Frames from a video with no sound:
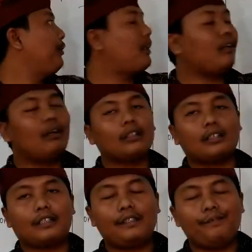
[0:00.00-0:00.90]
we
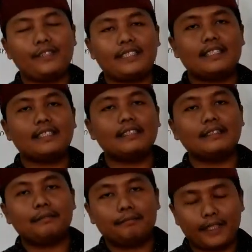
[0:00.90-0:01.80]
call
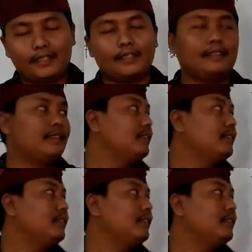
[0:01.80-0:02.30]
division method.